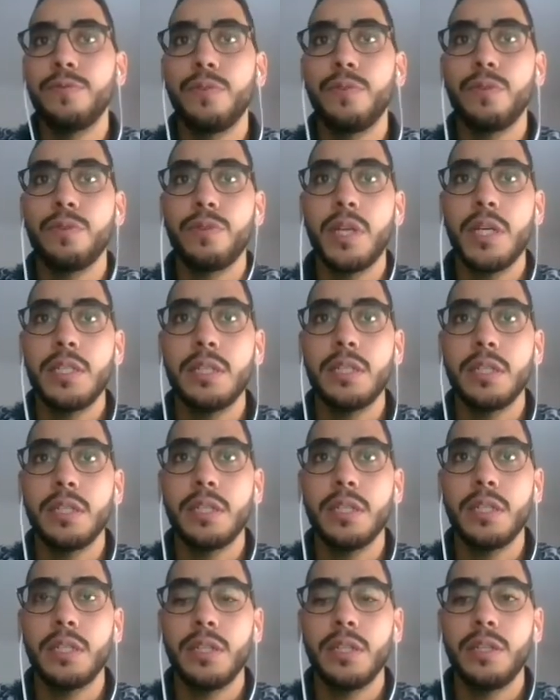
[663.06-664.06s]
for this
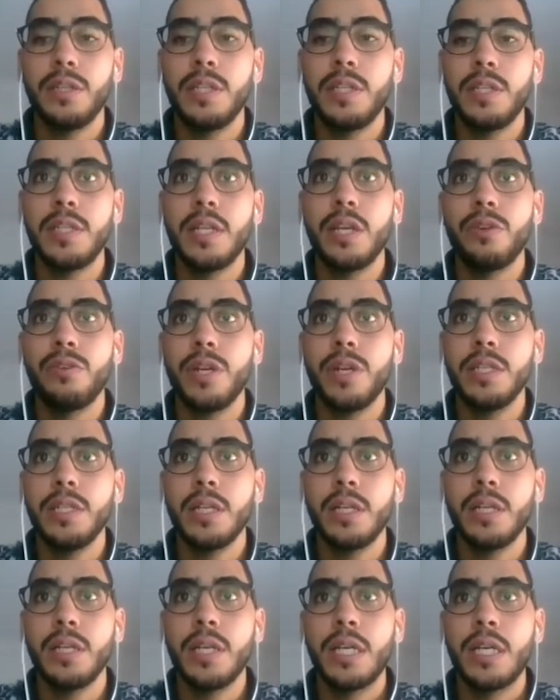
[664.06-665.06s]
decrease
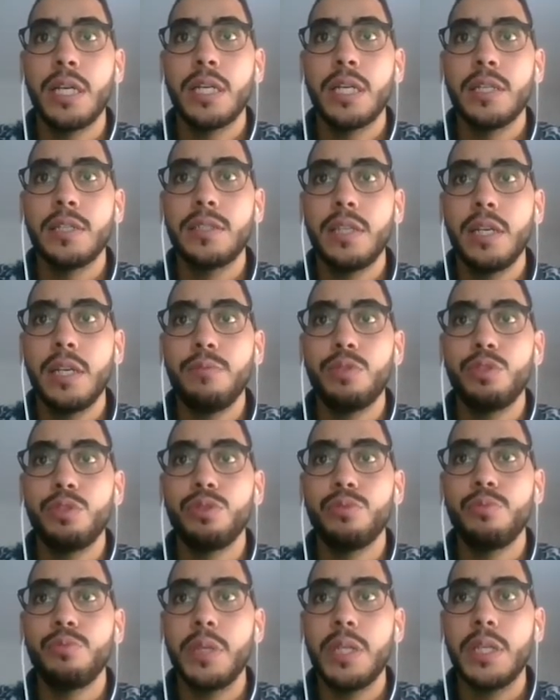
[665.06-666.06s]
seems
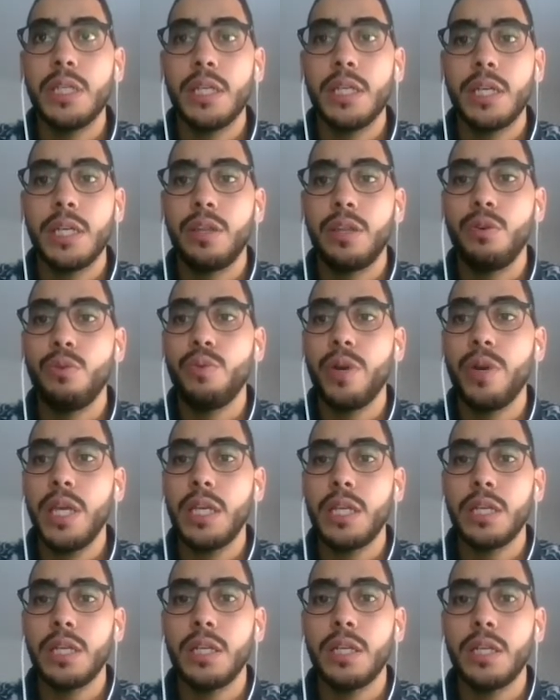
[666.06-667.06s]
to be the
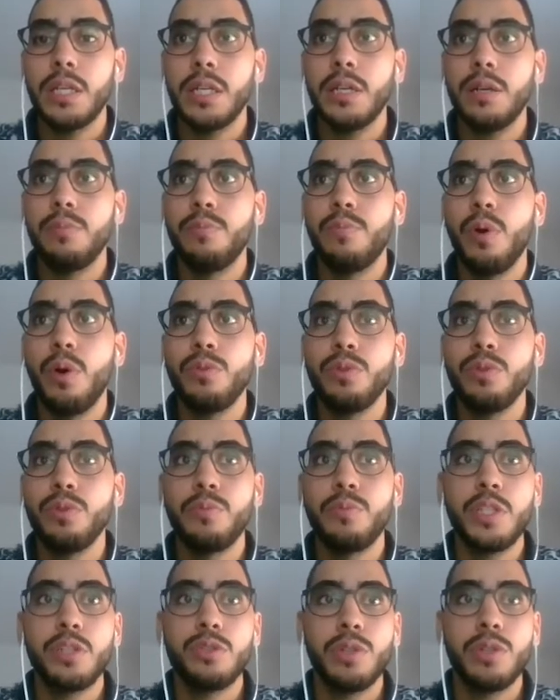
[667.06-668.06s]
weak bond
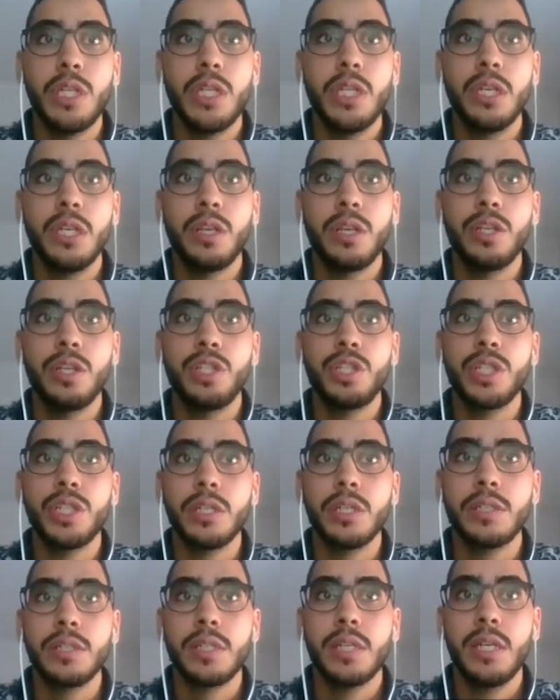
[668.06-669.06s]
between the
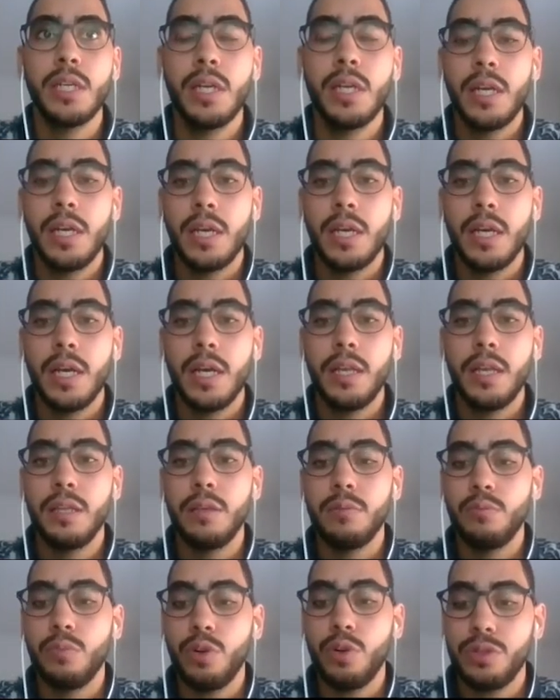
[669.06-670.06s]
shells and the
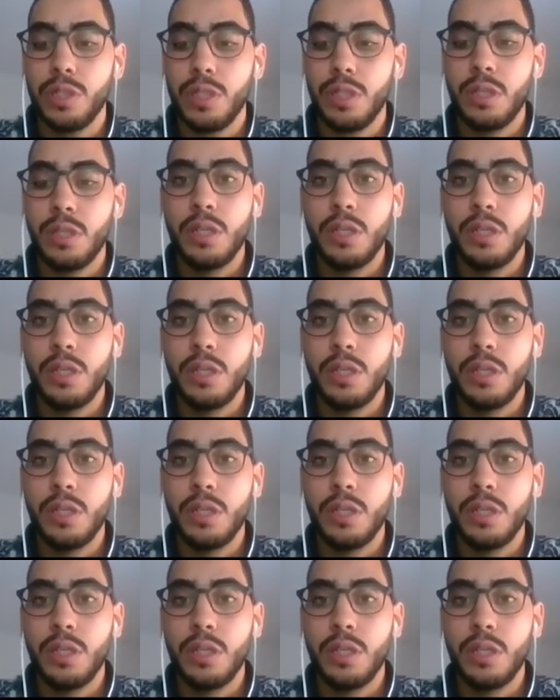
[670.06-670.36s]
mortar.